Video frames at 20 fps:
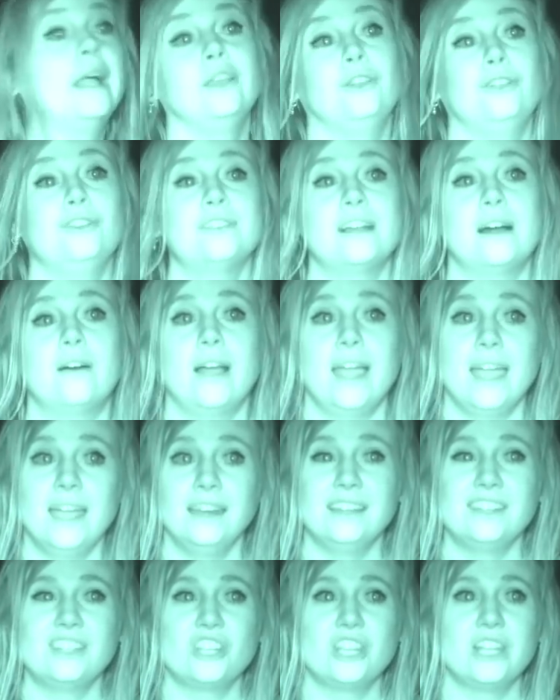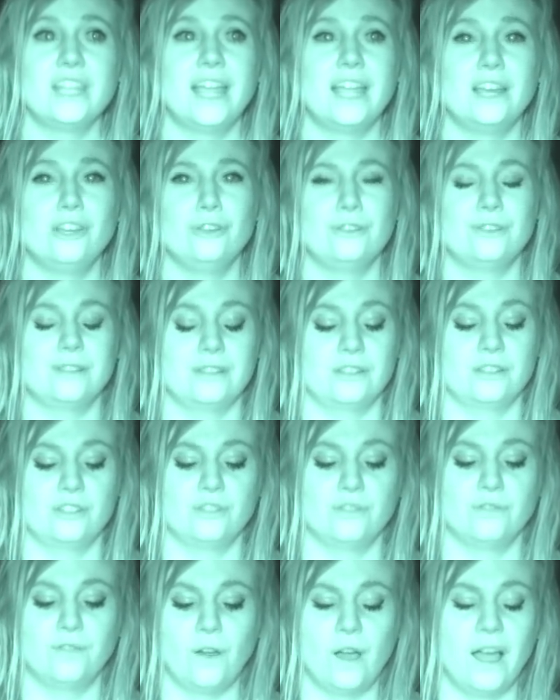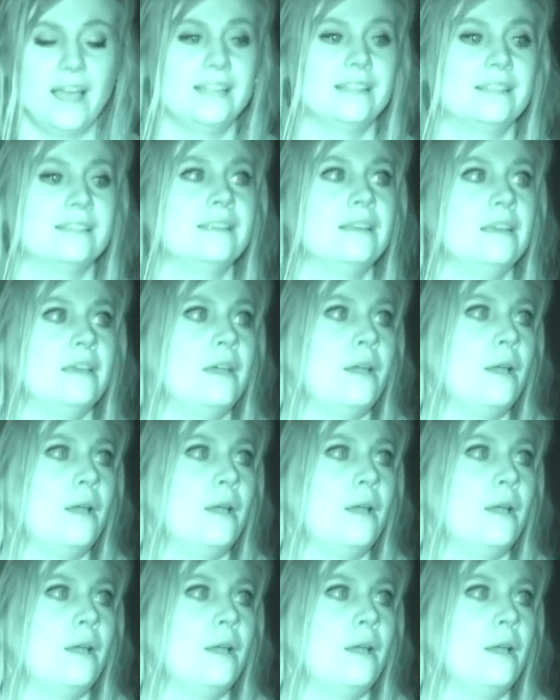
and use our energy and use this device,